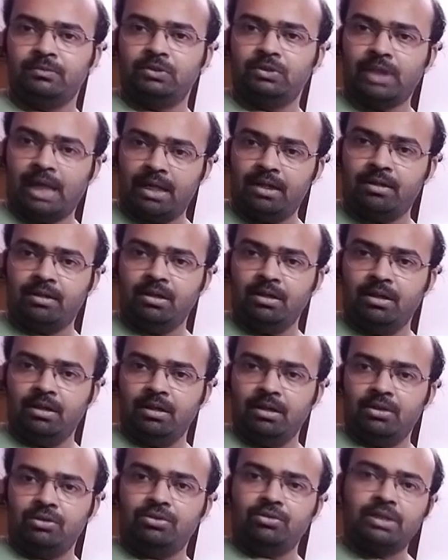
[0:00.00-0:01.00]
Right?
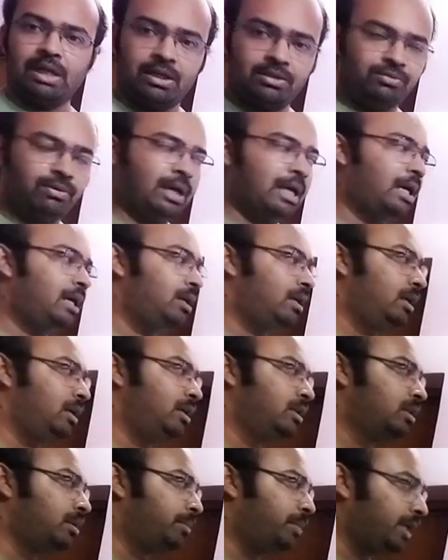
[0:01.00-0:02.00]
So that's why
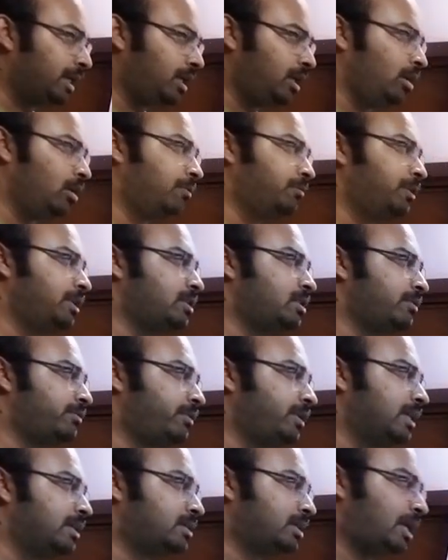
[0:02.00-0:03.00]
in the beginning of this
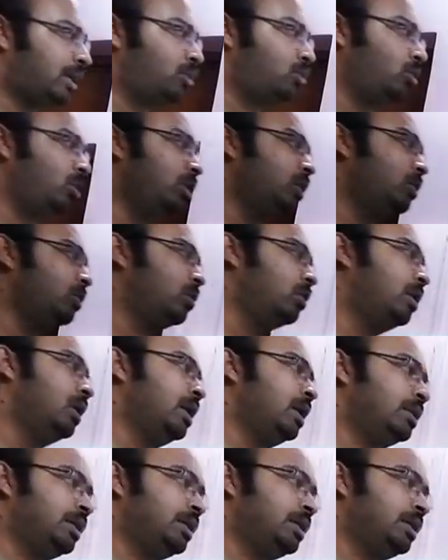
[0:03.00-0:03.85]
definition I told you